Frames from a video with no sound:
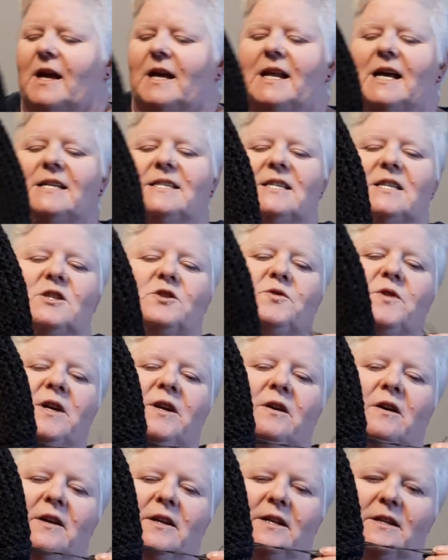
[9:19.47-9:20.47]
it has a
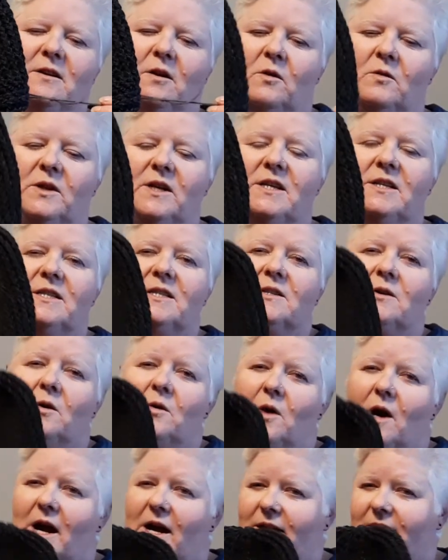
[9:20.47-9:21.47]
string on it, only
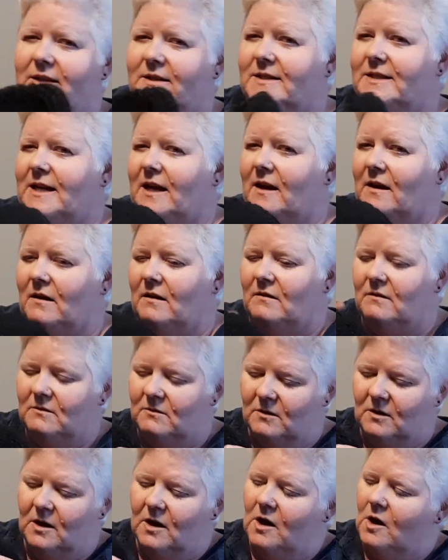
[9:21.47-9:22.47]
so I can
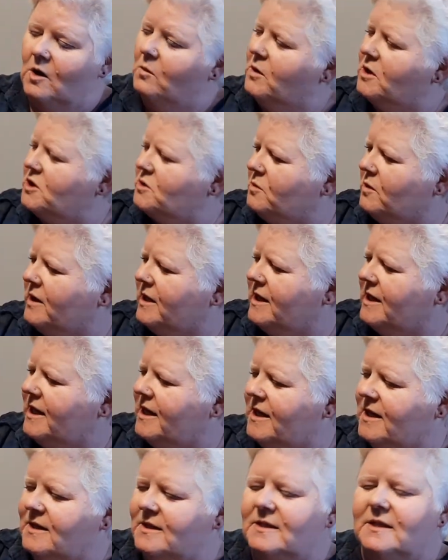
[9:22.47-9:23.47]
tell which one it
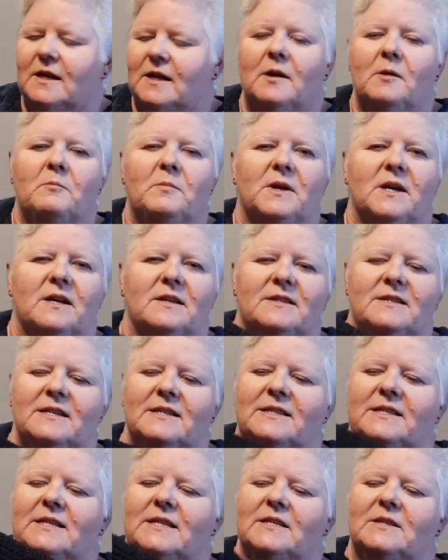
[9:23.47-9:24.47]
is, because
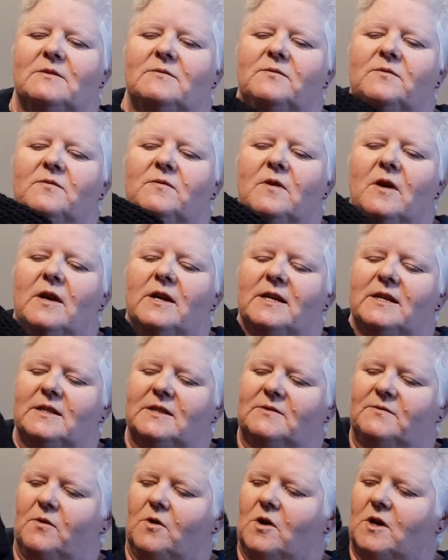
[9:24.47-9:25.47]
this is,
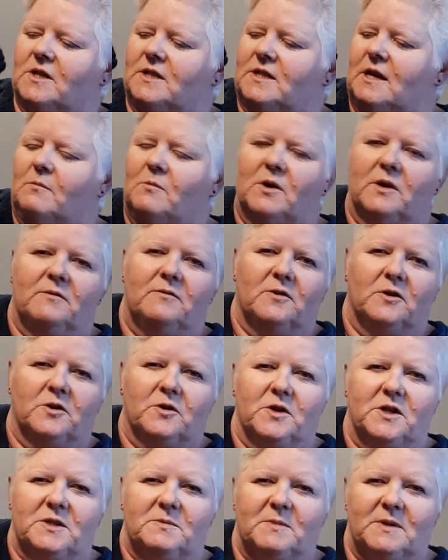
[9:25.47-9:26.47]
is for someone for
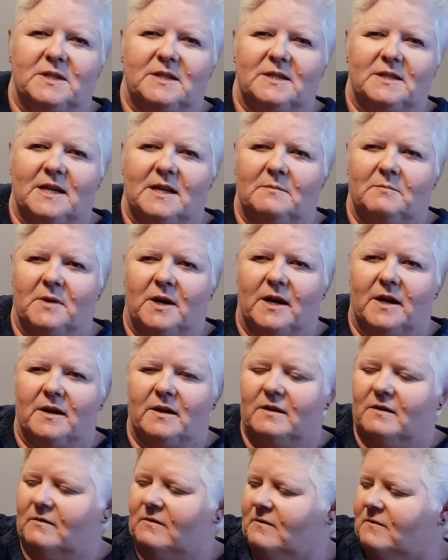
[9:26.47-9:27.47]
Christmas in
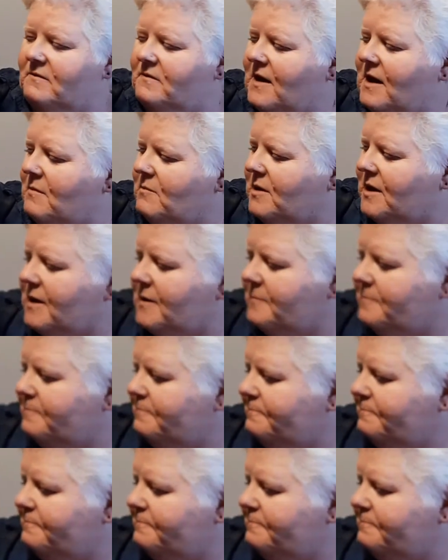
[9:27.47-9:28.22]
my family.